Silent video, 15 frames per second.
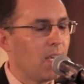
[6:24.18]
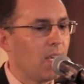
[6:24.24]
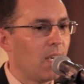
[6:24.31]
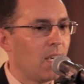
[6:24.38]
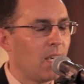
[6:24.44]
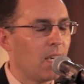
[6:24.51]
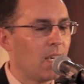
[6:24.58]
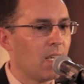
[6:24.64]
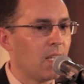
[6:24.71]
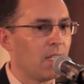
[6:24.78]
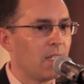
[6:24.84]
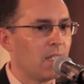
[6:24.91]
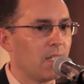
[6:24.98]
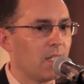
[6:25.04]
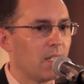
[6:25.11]

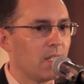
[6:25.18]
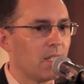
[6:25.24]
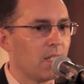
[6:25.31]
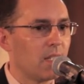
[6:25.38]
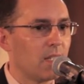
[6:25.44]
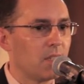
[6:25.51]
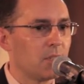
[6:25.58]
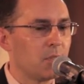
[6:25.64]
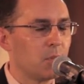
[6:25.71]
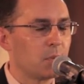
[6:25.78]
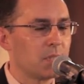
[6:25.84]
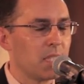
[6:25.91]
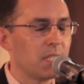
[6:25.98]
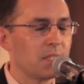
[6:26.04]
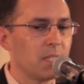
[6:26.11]
And she was
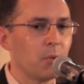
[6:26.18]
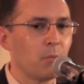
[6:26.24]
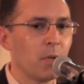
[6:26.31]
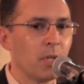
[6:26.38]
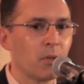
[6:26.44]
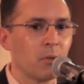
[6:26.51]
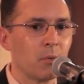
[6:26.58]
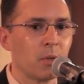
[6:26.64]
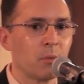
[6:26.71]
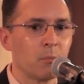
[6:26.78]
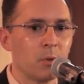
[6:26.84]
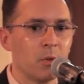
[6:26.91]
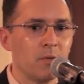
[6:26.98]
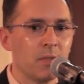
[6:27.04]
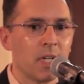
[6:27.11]
testing whether it would
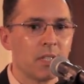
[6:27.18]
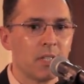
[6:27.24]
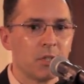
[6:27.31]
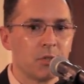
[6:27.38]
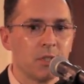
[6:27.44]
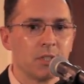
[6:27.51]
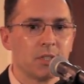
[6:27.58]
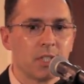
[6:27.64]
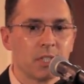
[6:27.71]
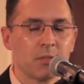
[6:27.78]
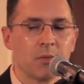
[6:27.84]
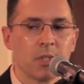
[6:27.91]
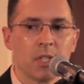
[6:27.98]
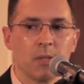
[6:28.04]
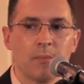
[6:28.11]
improve cognition in
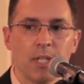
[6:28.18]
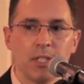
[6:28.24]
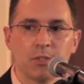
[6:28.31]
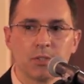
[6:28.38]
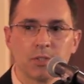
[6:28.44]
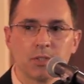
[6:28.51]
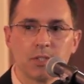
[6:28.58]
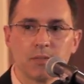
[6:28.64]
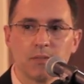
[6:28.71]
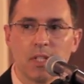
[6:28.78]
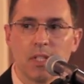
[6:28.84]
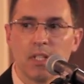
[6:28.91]
schizophrenia patients.